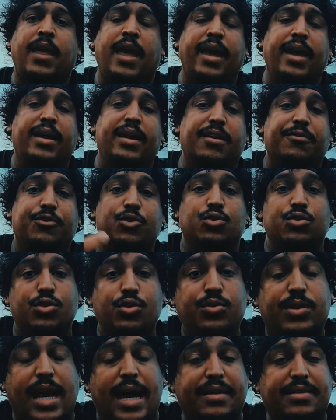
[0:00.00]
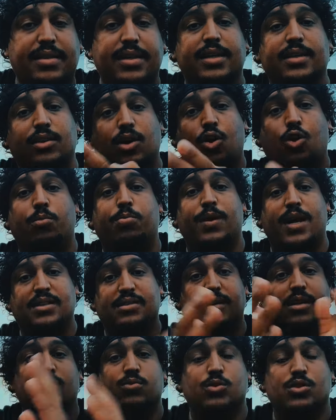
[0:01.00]
And if you do that, then the whole
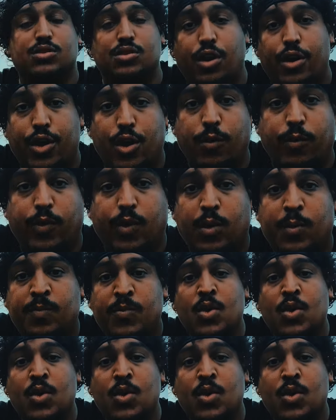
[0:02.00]
process will start over.